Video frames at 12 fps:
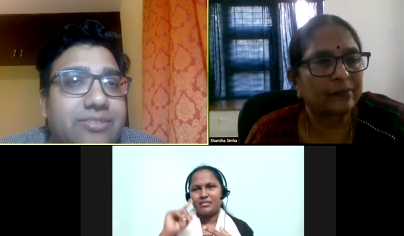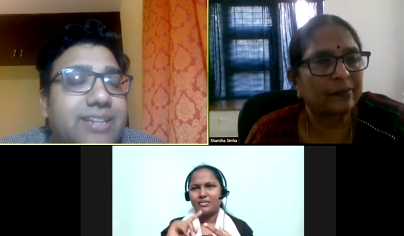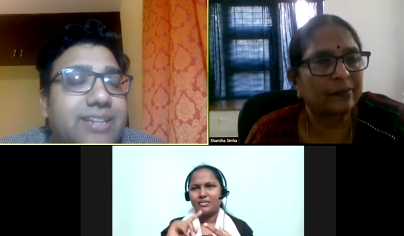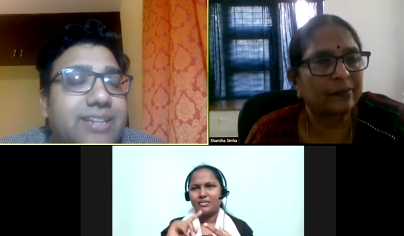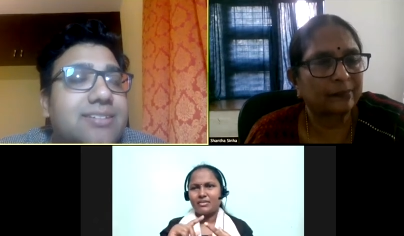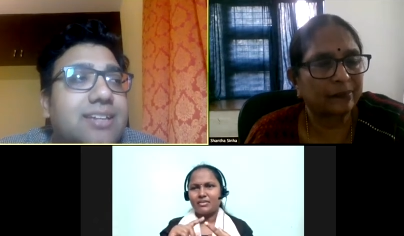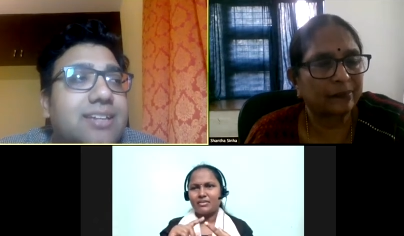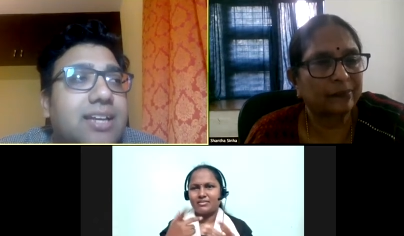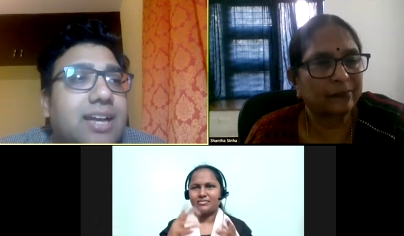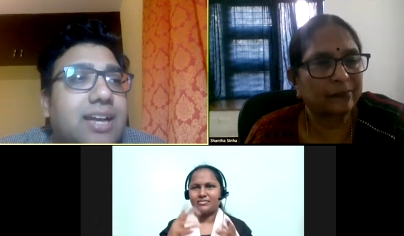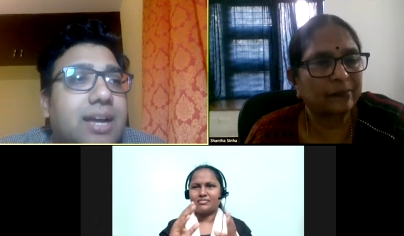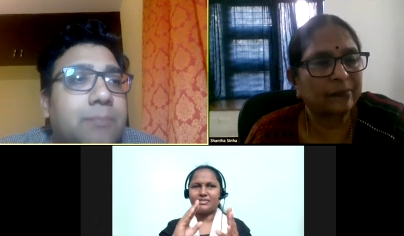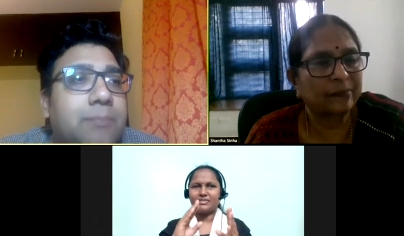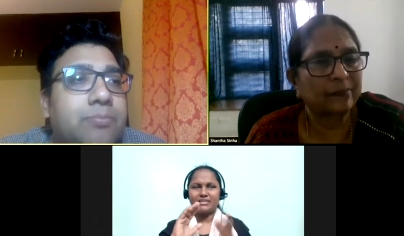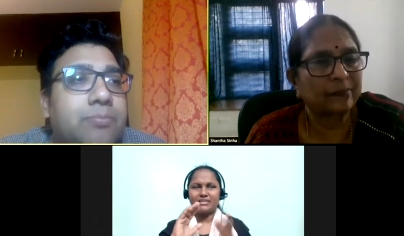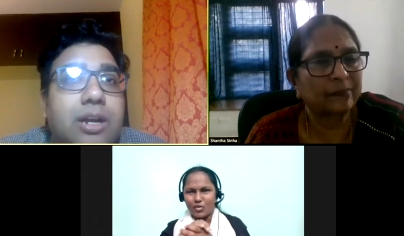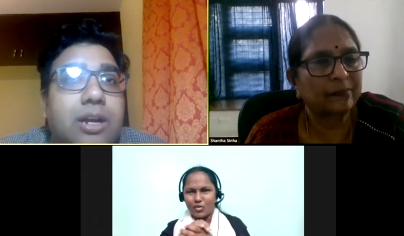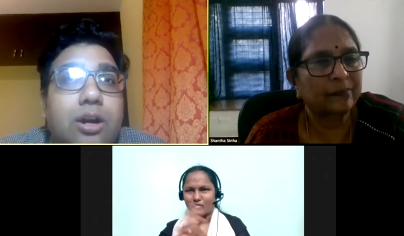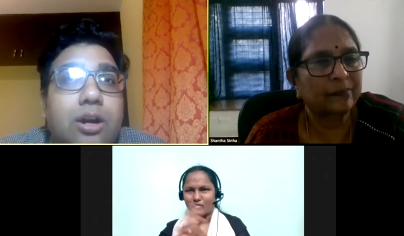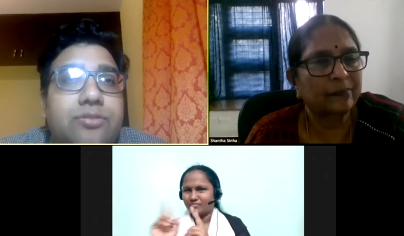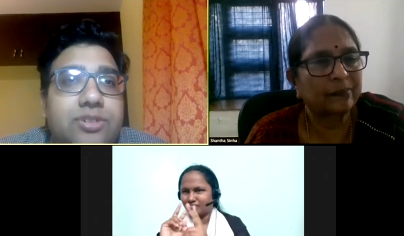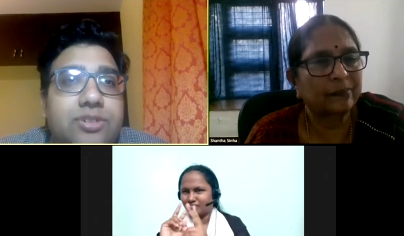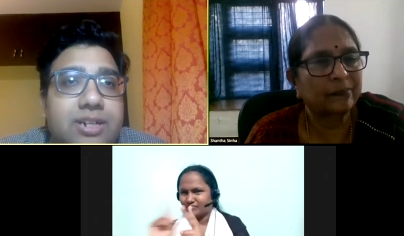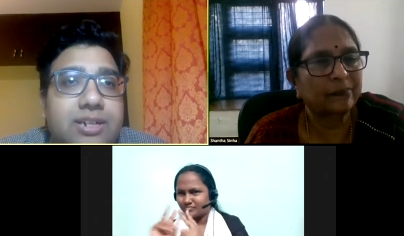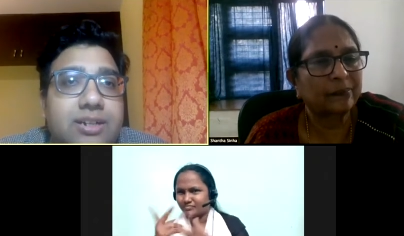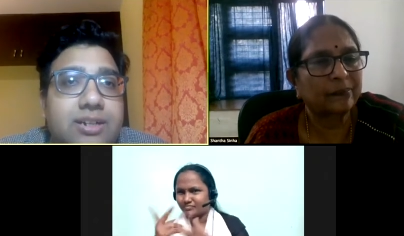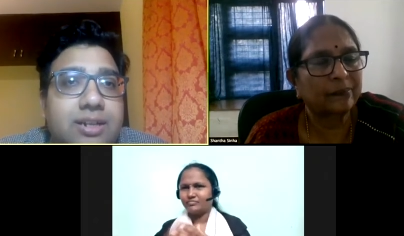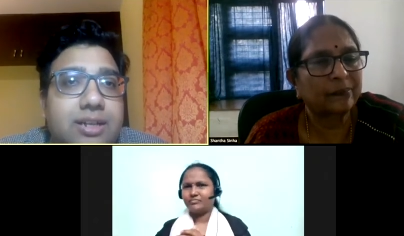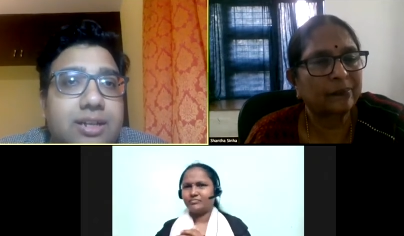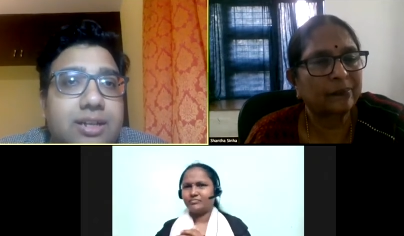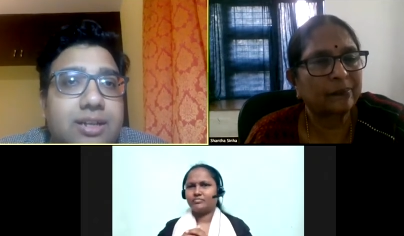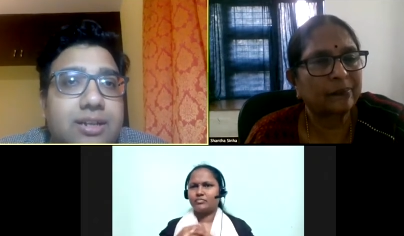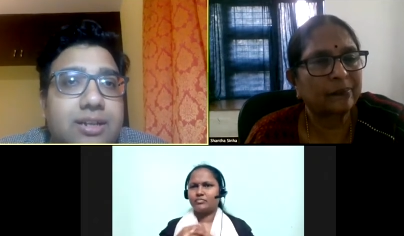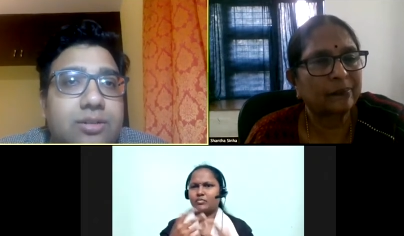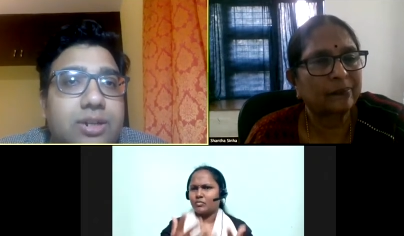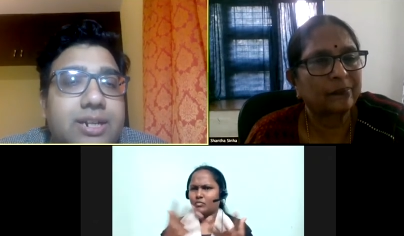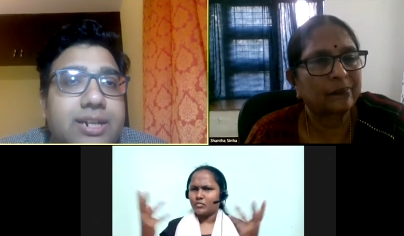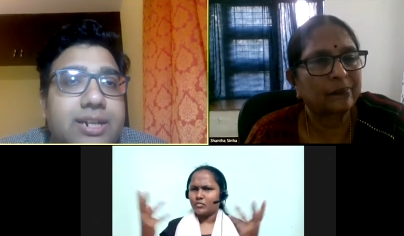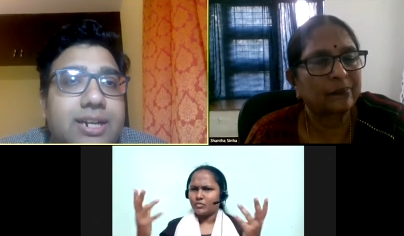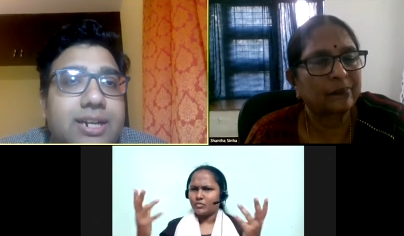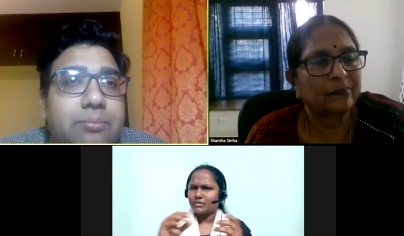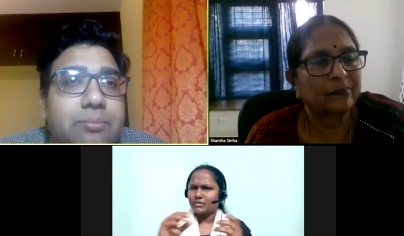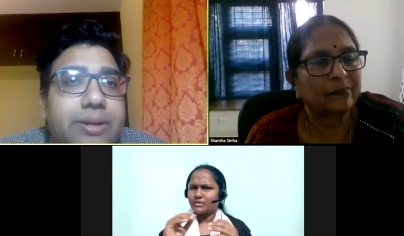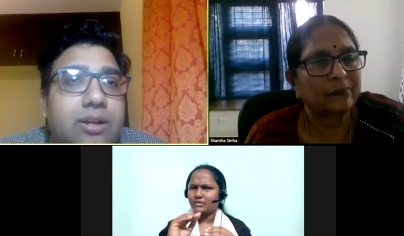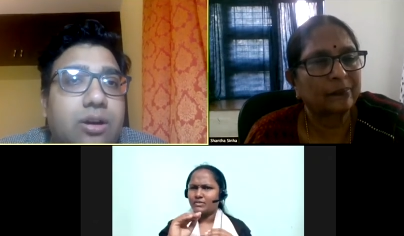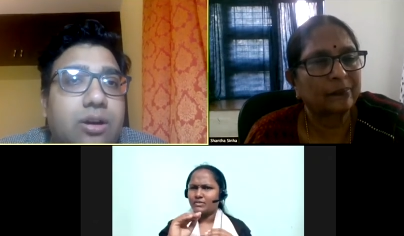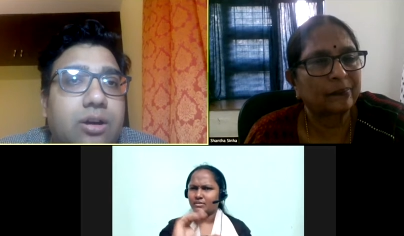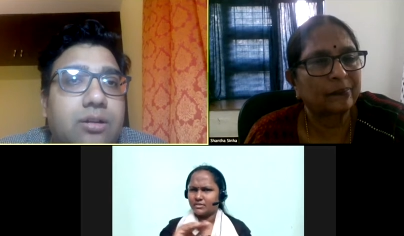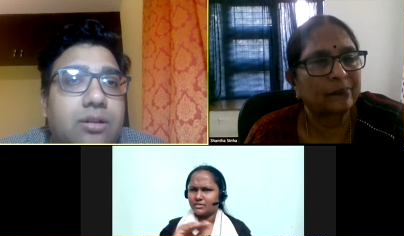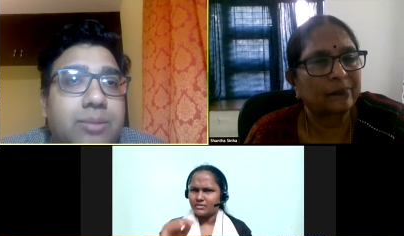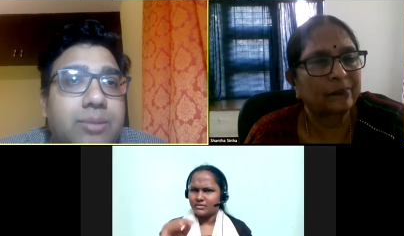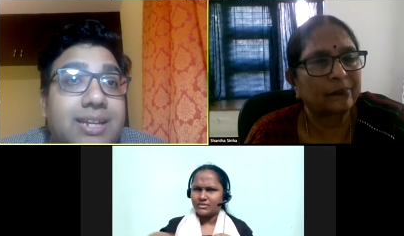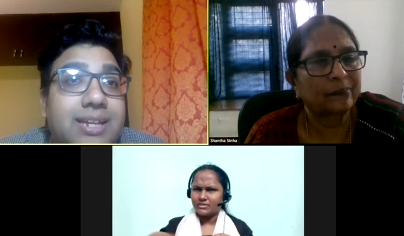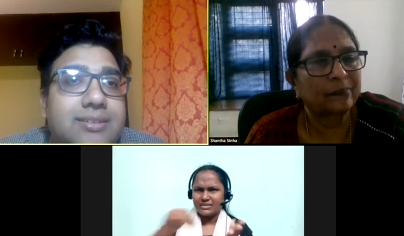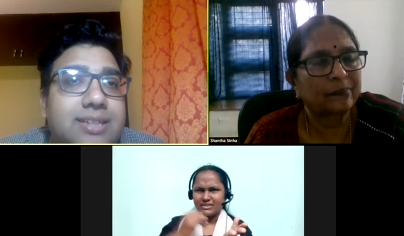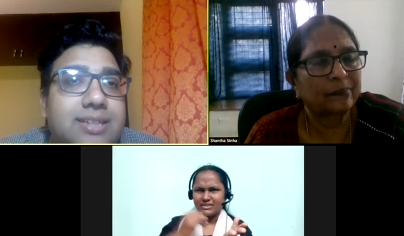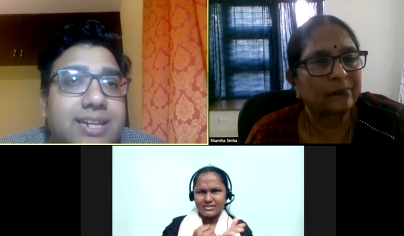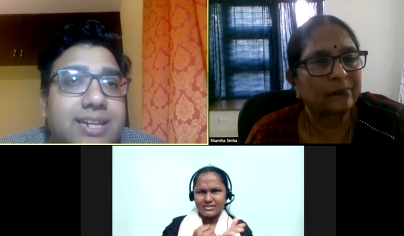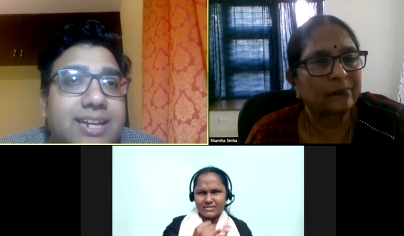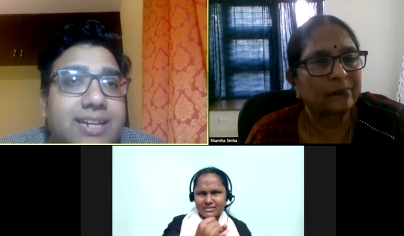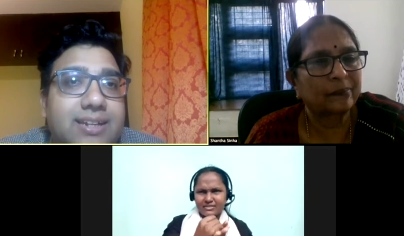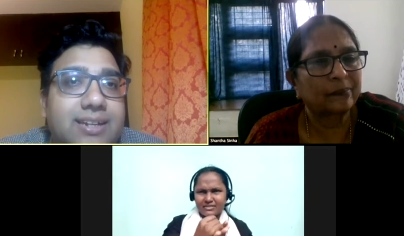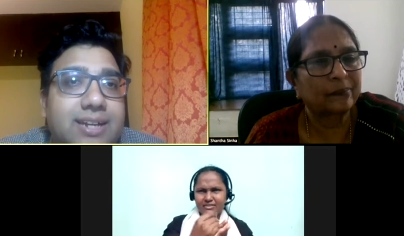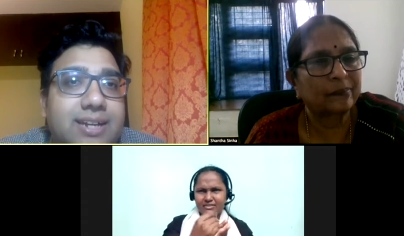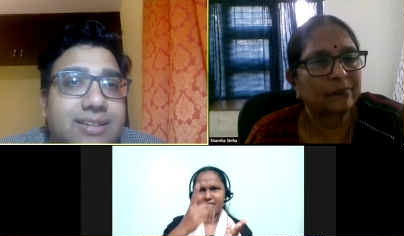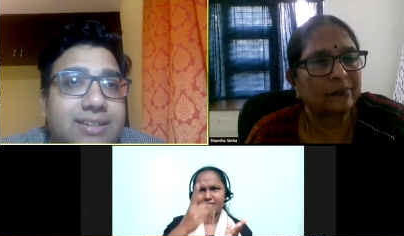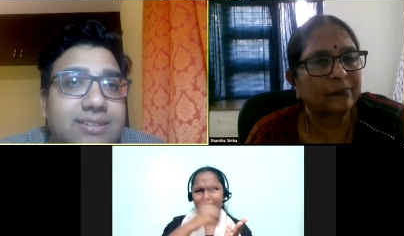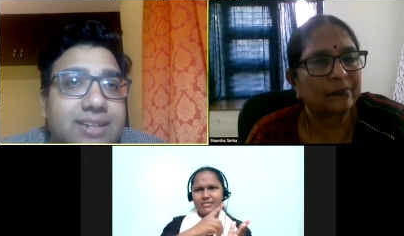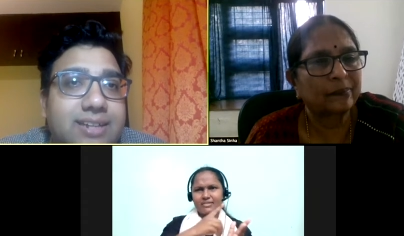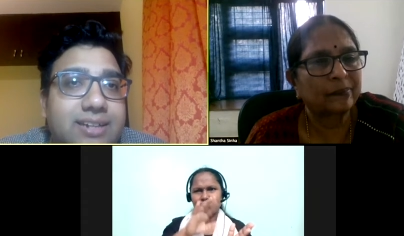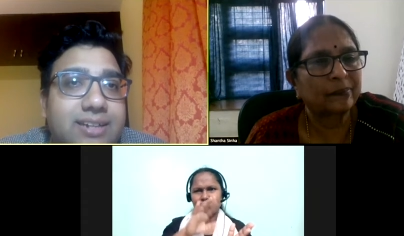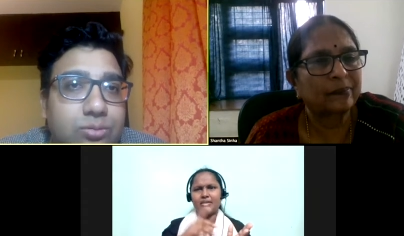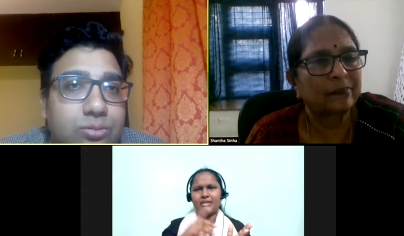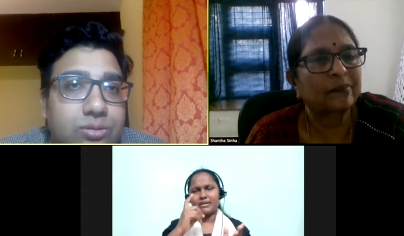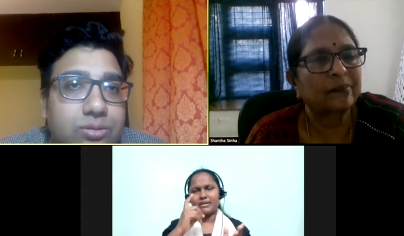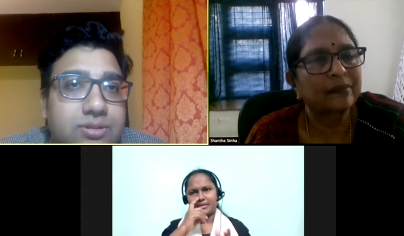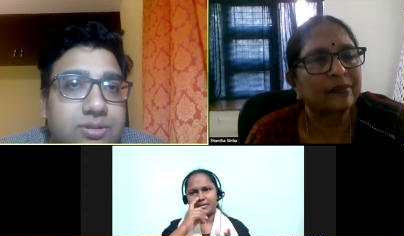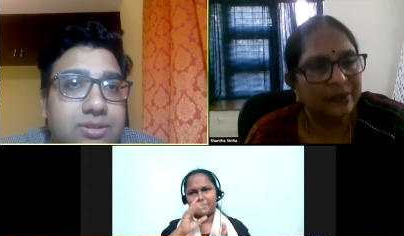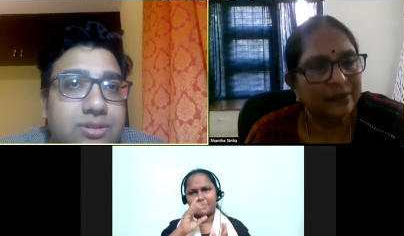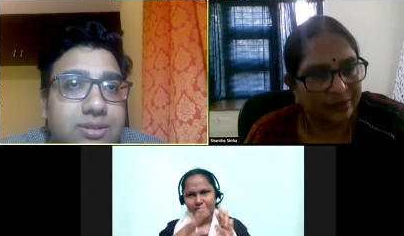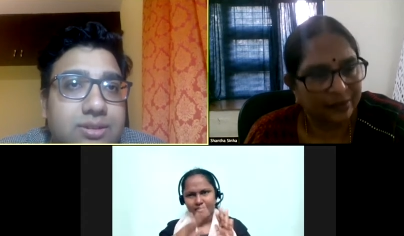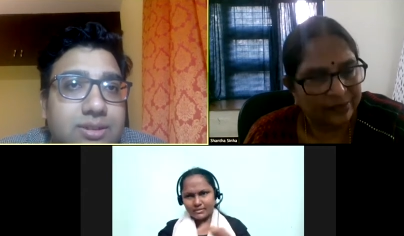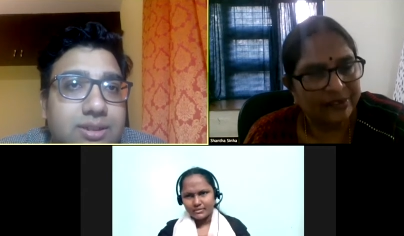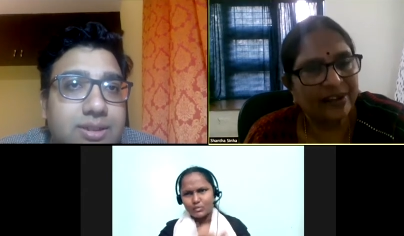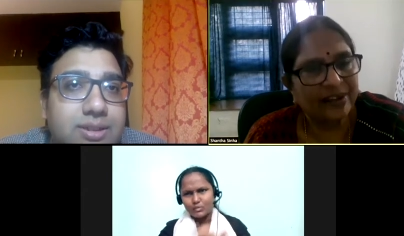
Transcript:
Speaker 1: Um, a lot of children uh, in rural India depend on meals that they get, get inside schools. Right.